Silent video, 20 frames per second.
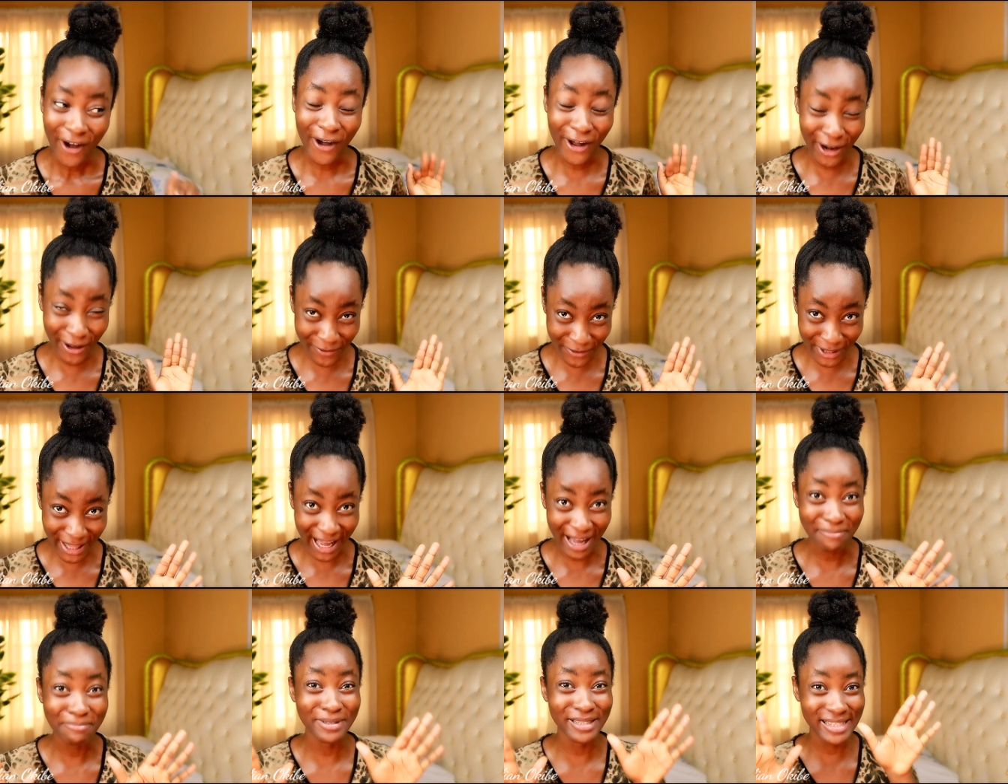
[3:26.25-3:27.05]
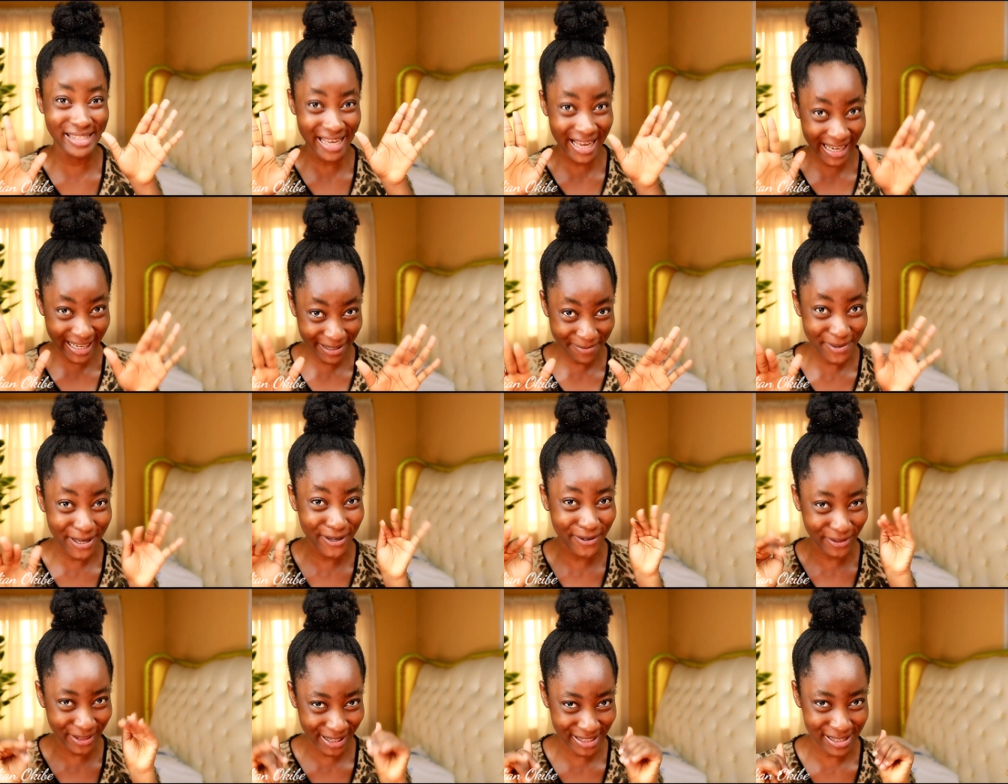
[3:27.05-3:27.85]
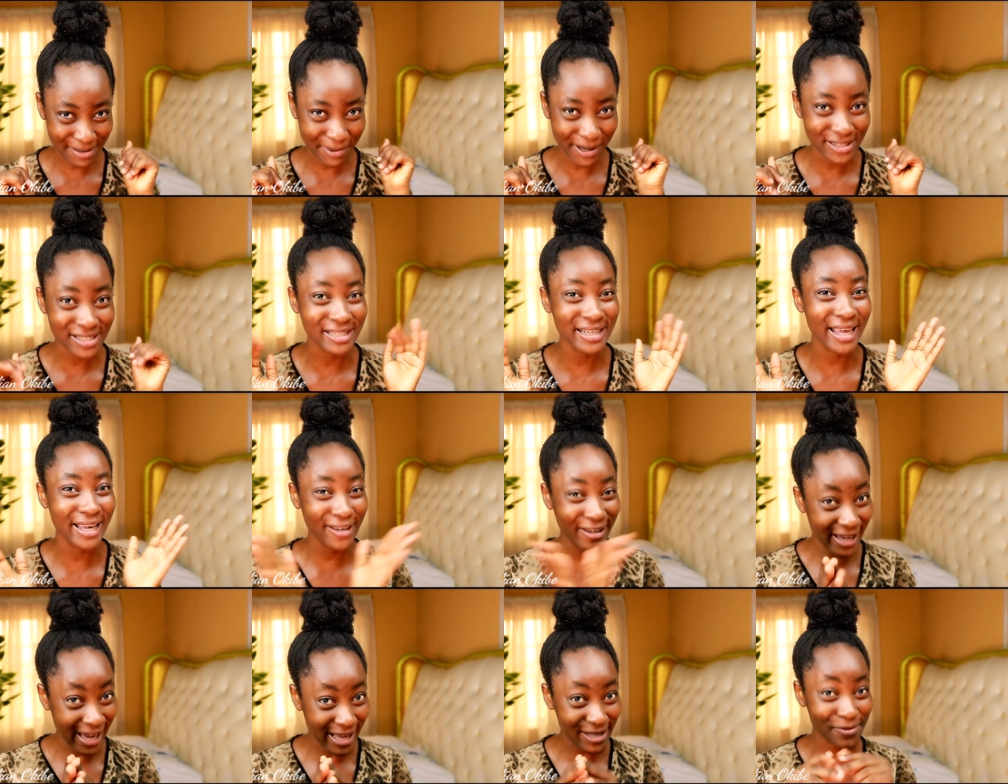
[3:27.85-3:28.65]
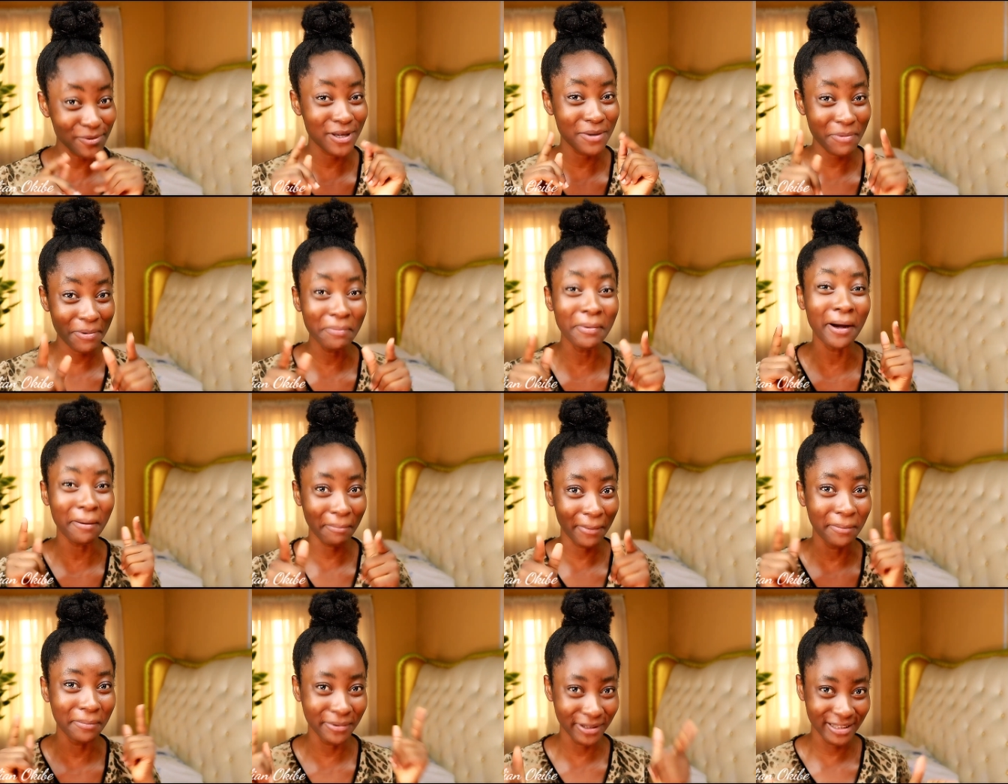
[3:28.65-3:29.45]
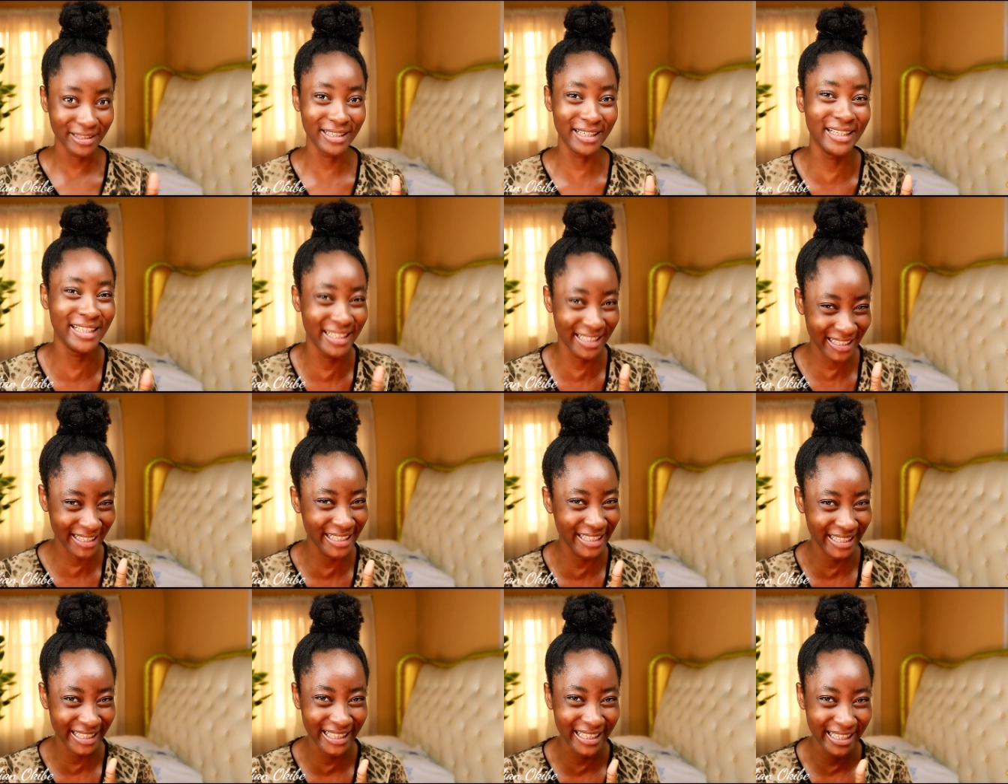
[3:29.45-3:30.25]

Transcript: all of you that have been telling me good things about it, like, you guys will give me back my money. You